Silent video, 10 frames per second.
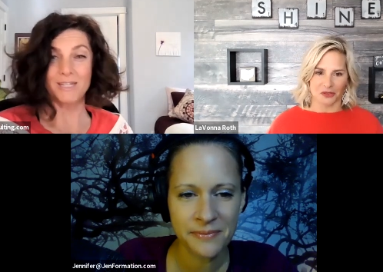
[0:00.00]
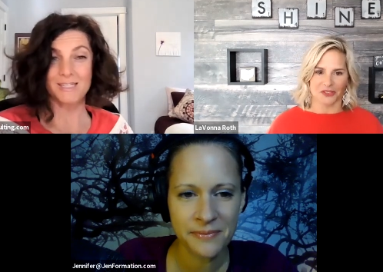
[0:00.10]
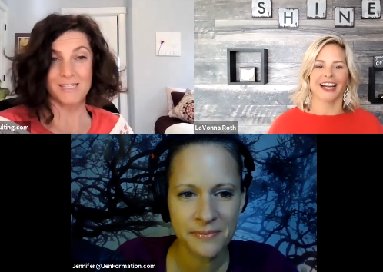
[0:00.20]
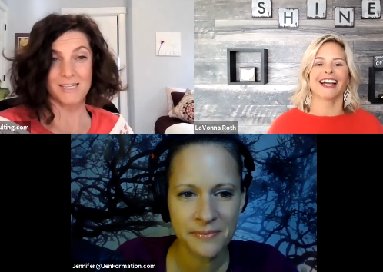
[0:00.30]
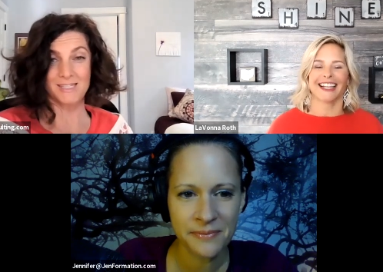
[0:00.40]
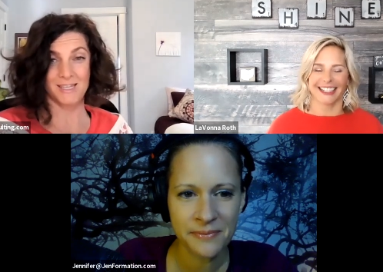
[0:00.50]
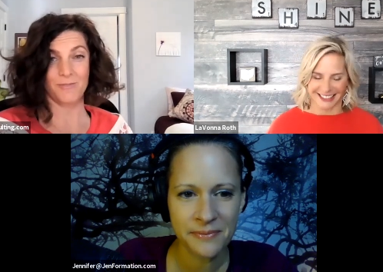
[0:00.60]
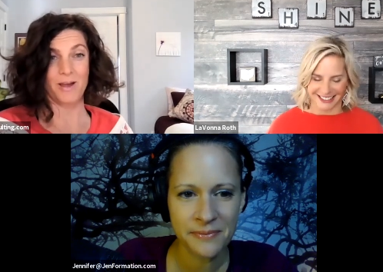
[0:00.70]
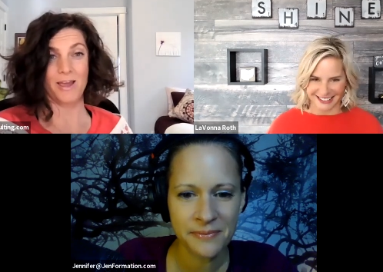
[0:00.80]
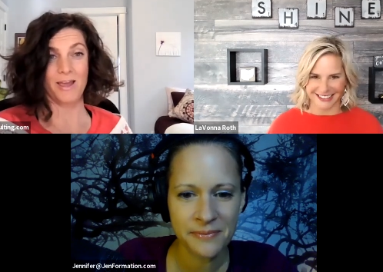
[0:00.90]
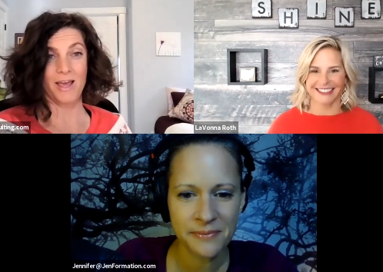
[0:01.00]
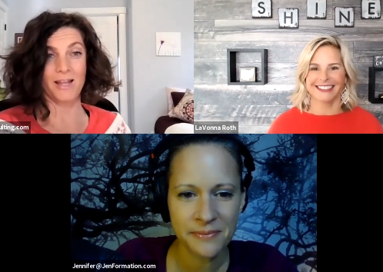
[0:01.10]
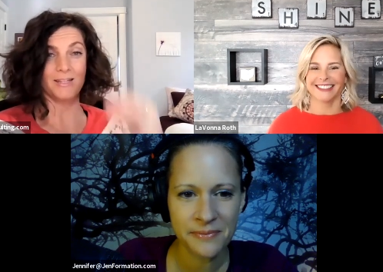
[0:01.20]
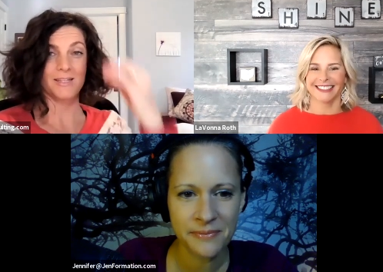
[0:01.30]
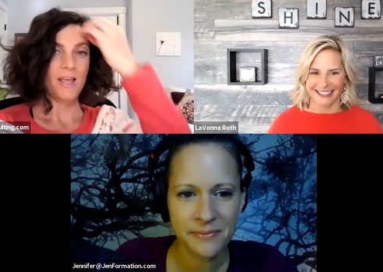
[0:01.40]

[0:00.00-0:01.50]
Speaker 1: it's easy, right? And